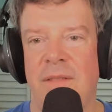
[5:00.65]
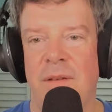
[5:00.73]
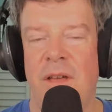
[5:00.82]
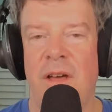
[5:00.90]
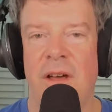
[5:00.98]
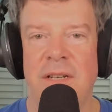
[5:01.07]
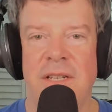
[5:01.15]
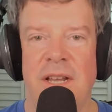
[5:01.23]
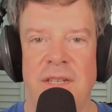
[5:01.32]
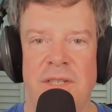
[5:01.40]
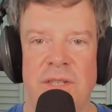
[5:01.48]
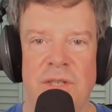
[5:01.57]
the
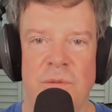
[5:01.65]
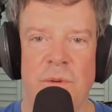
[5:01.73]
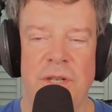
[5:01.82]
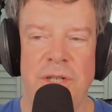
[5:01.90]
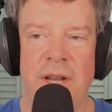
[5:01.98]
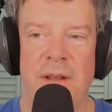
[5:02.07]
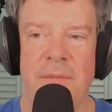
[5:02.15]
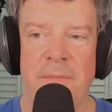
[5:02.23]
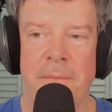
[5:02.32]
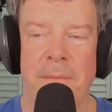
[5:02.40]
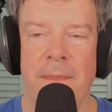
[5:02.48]
context switching